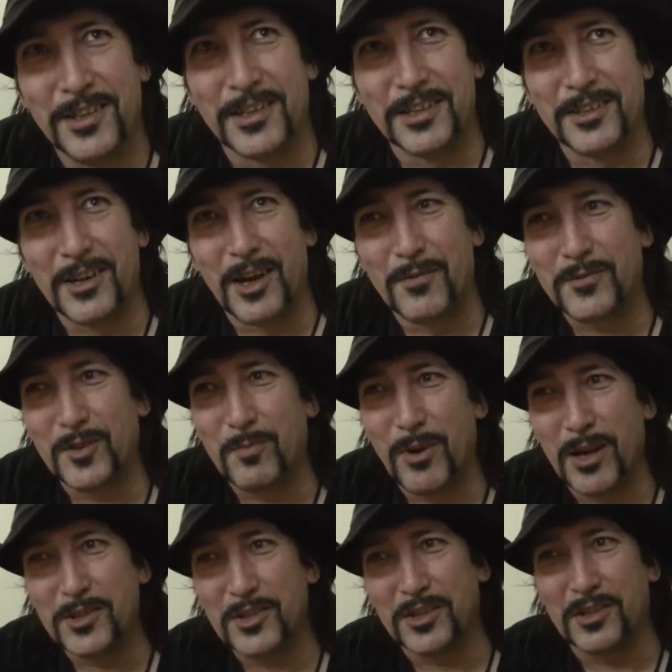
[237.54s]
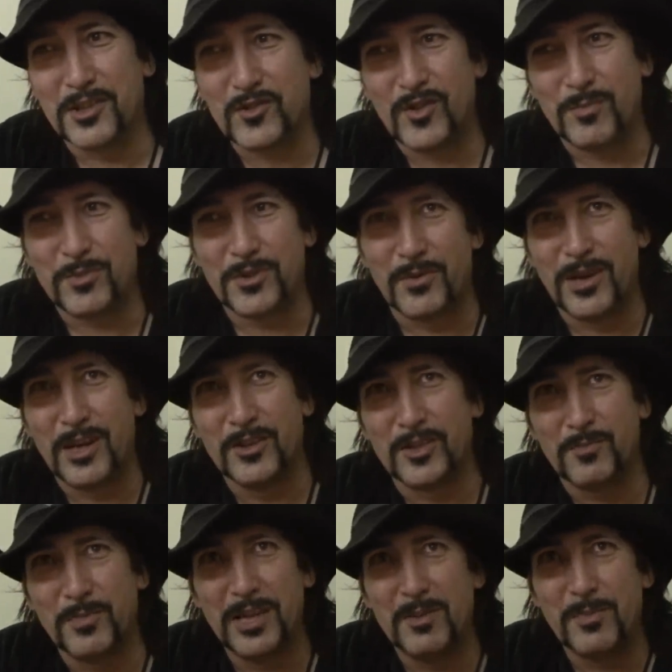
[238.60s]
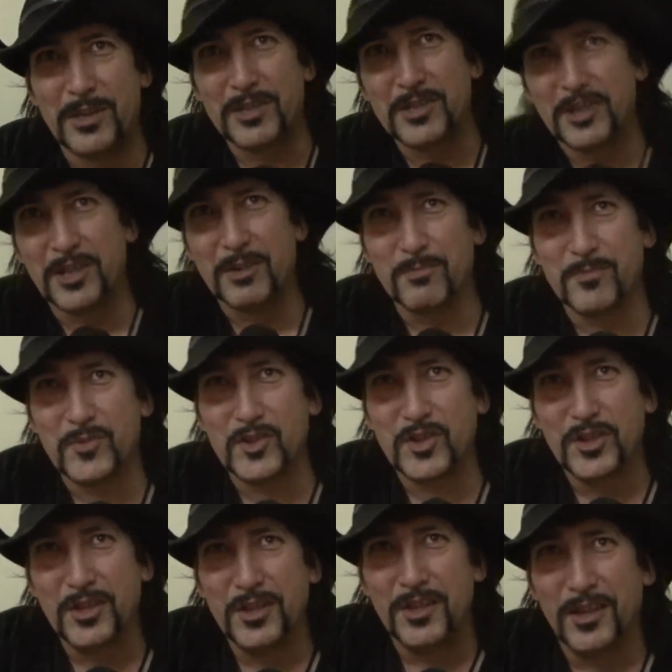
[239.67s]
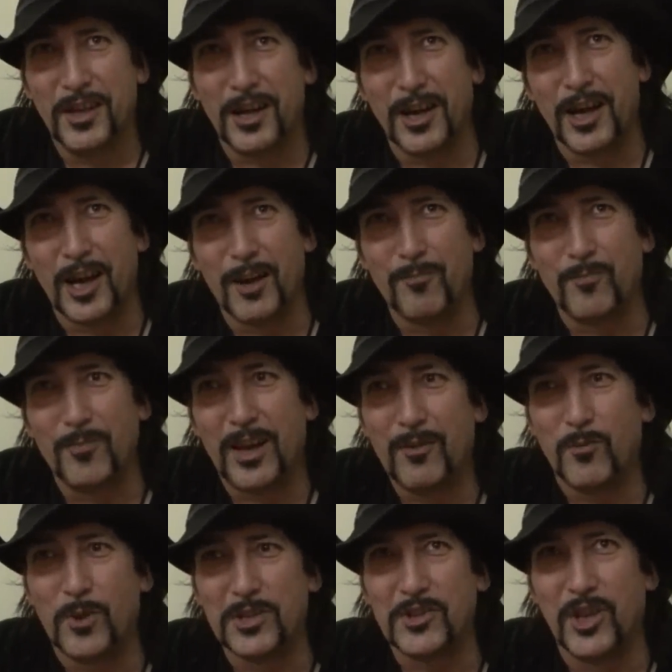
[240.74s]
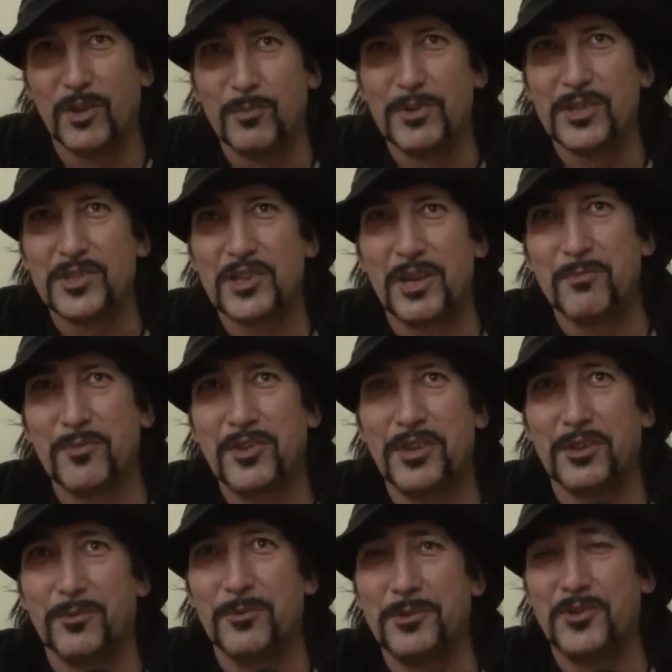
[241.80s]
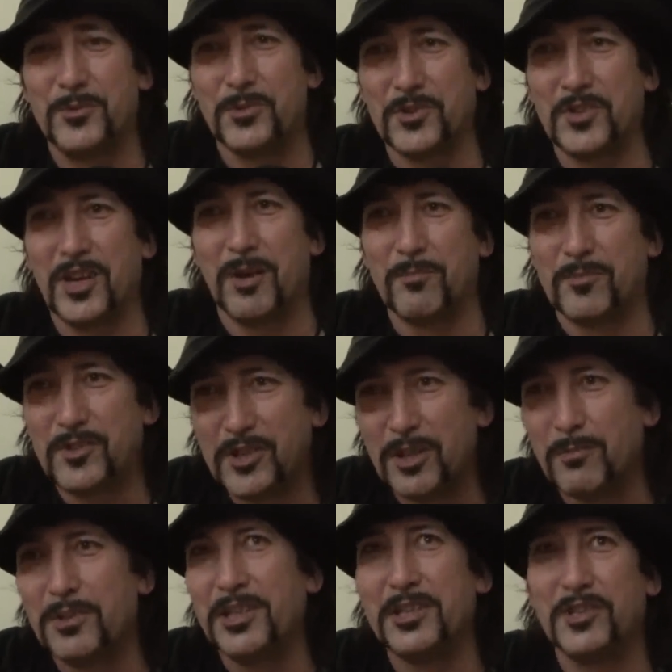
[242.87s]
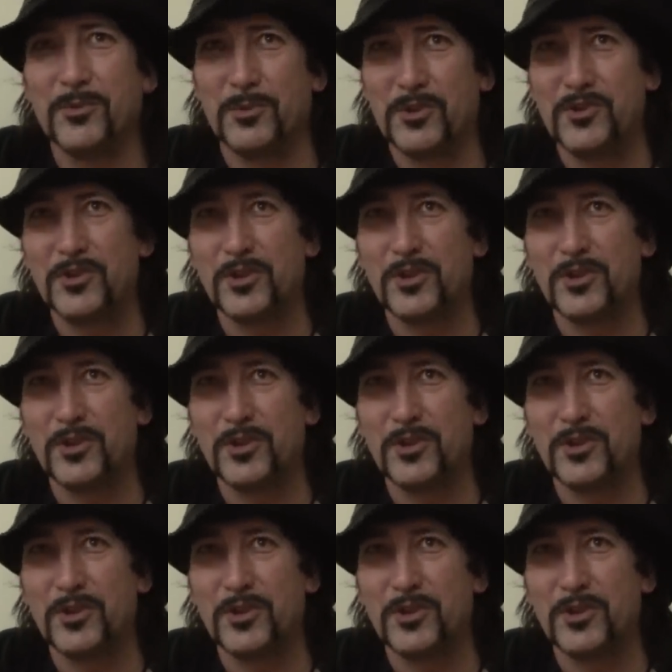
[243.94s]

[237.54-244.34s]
And after passing the script around many, many times, everyone told me the same thing, which was Terminator was